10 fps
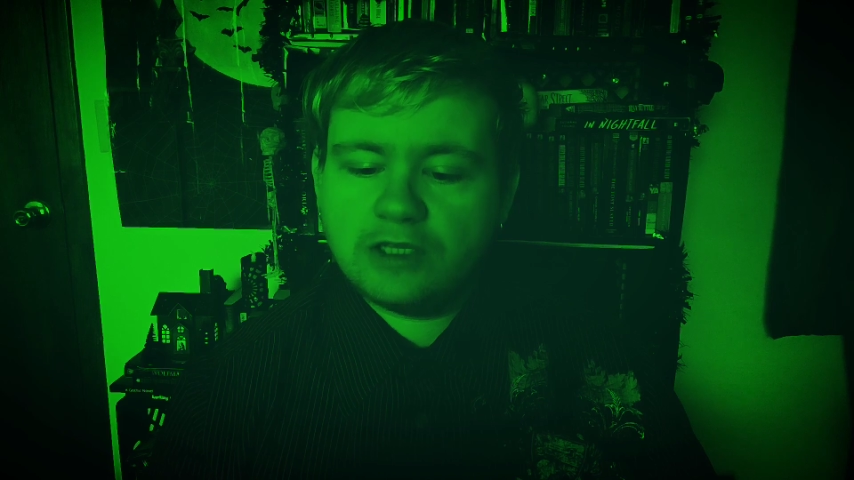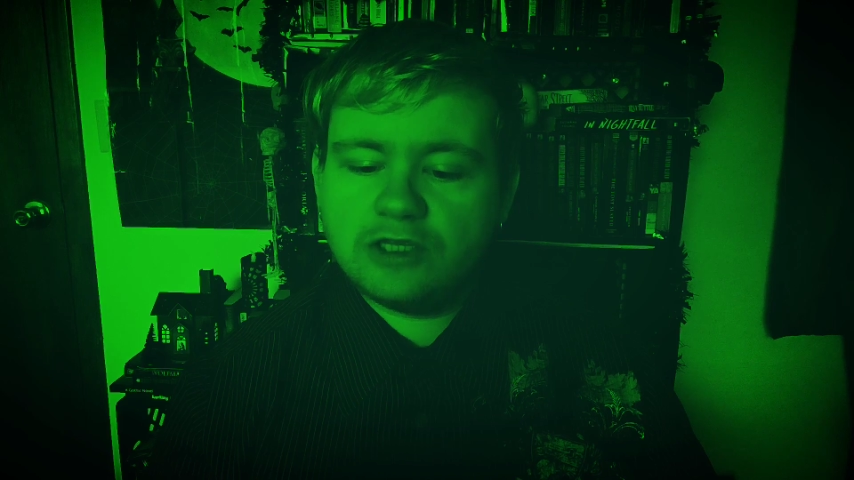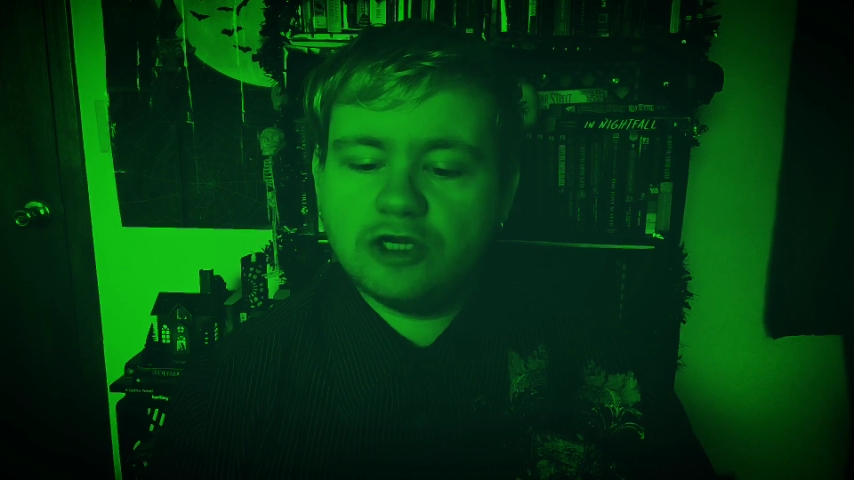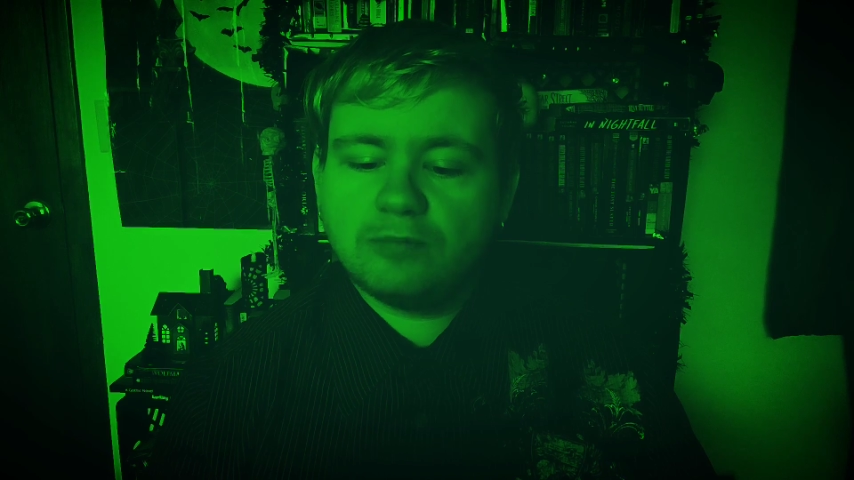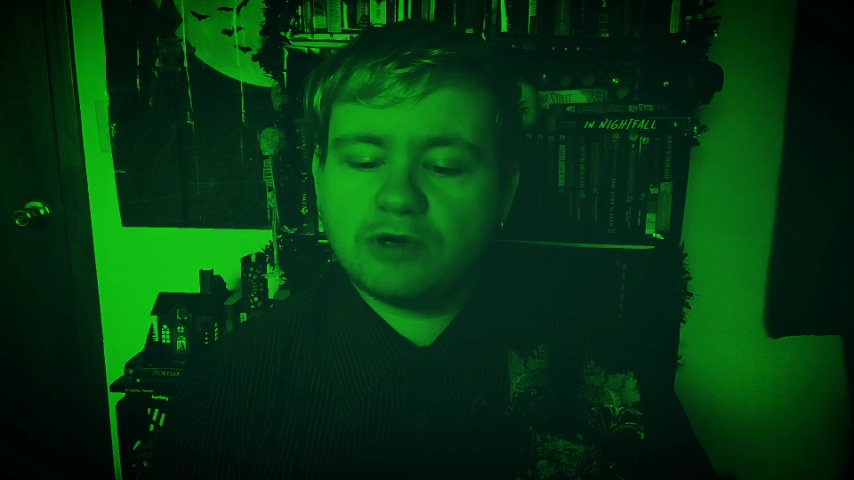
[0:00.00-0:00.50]

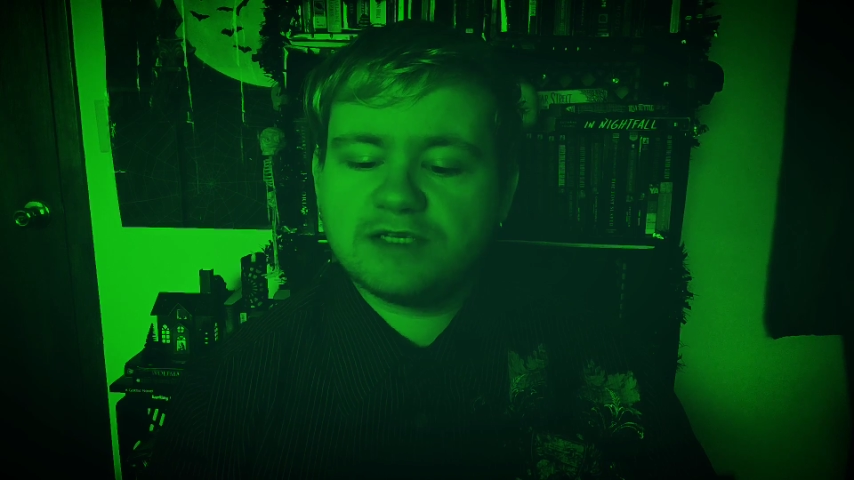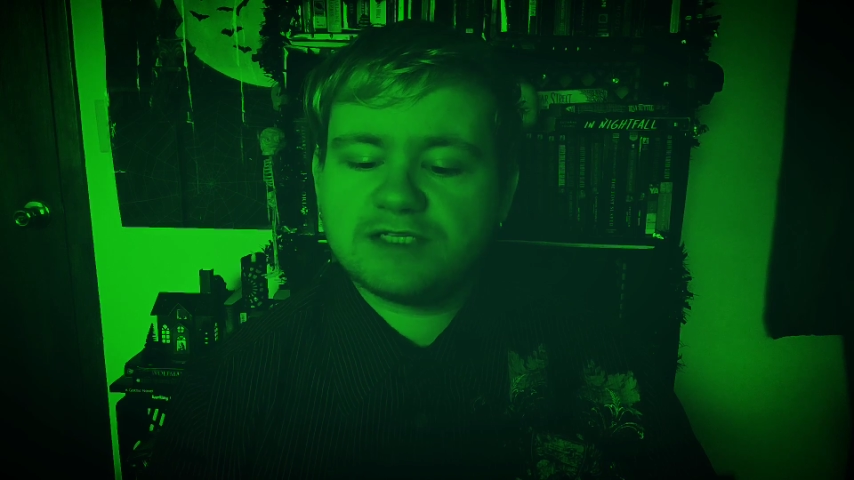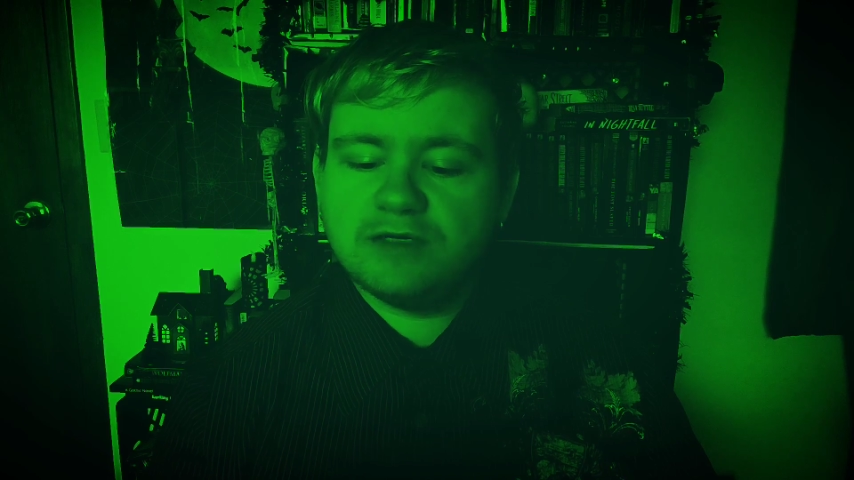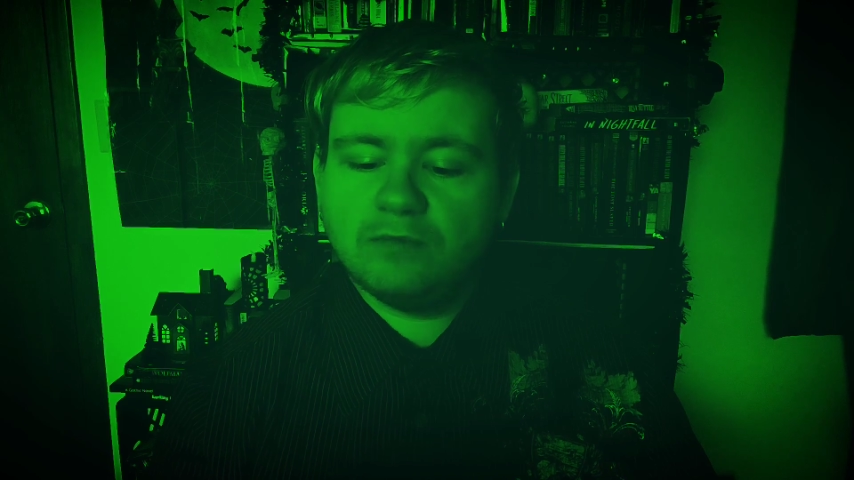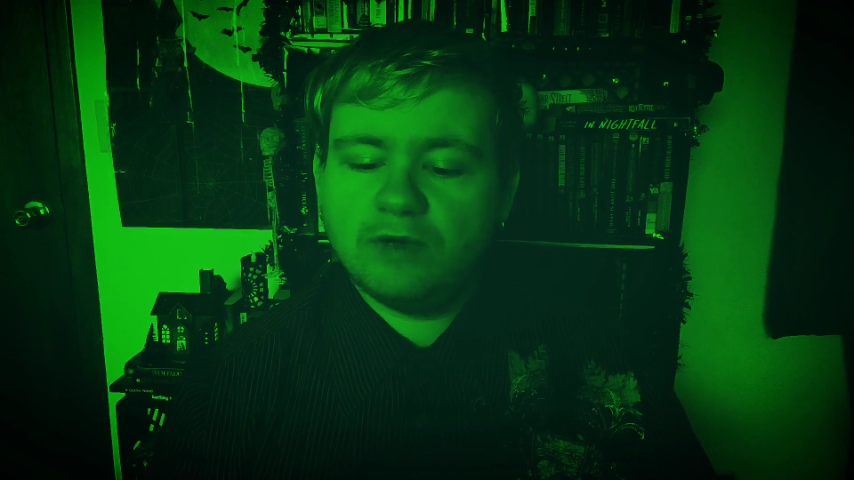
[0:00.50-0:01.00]
The
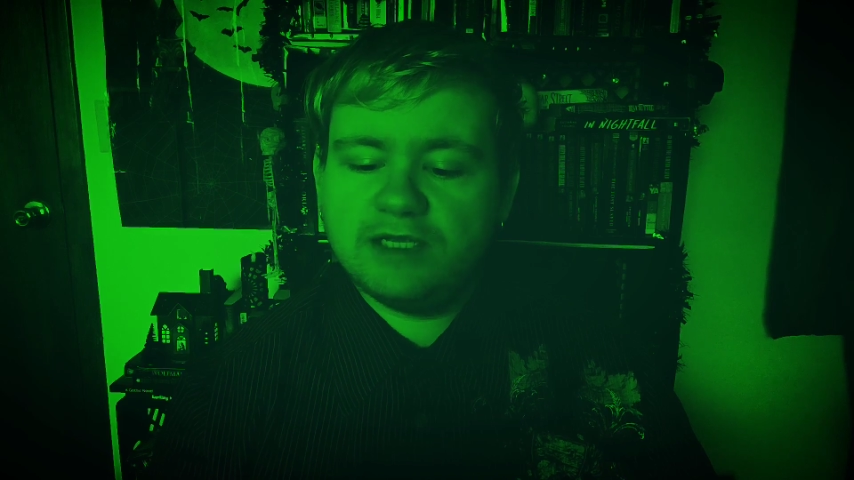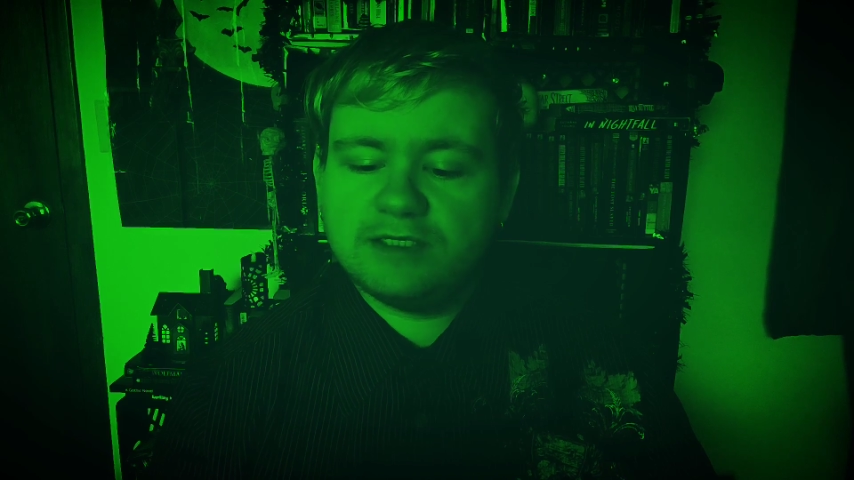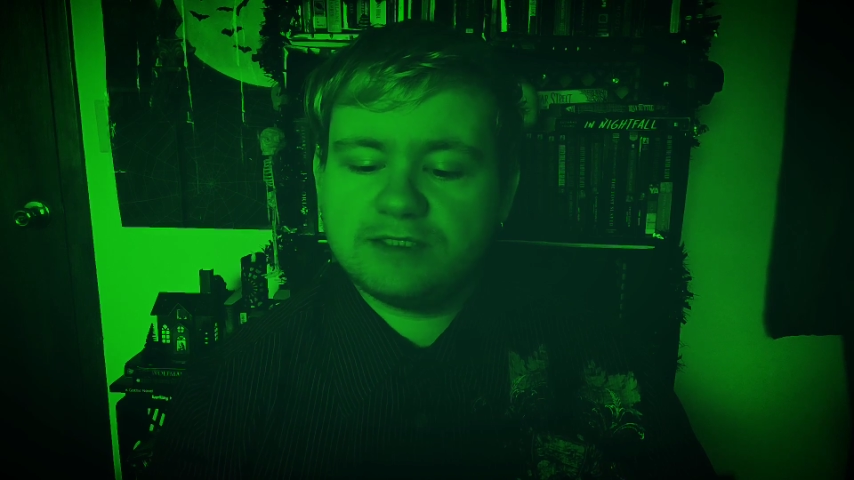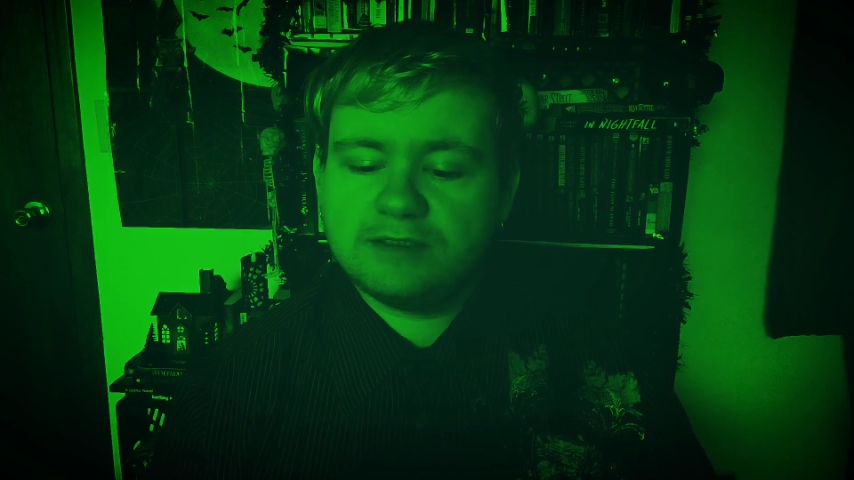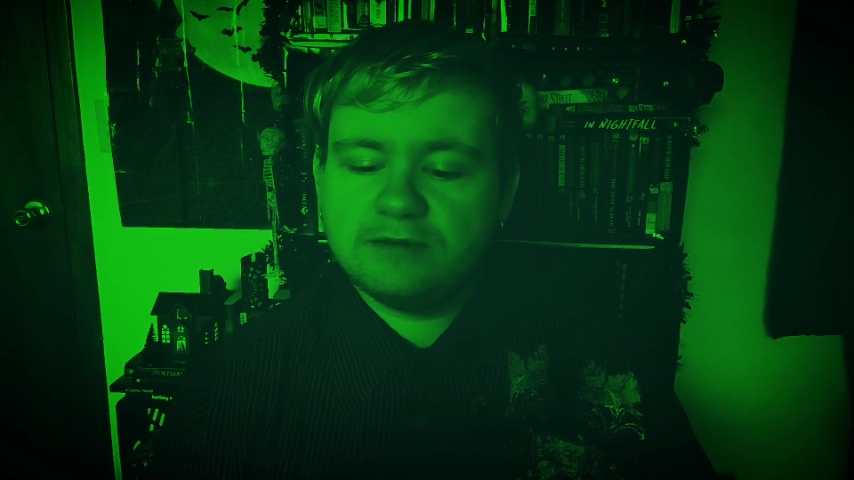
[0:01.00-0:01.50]
oppressing
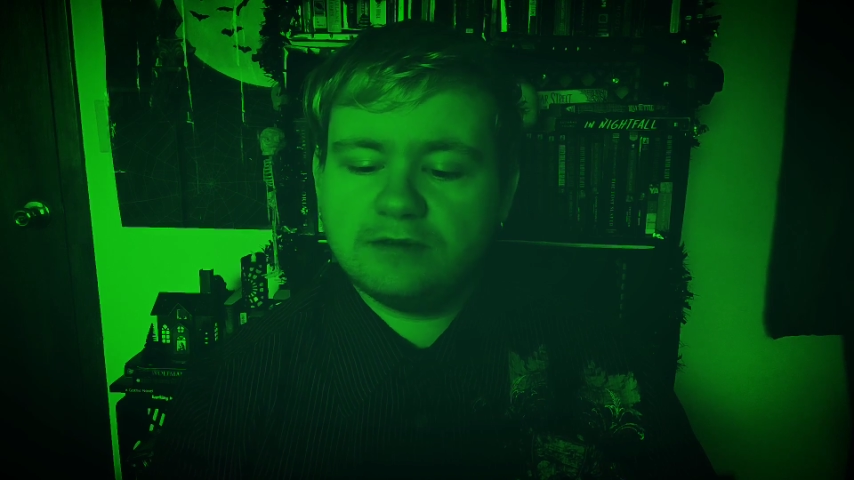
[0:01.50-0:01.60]
weight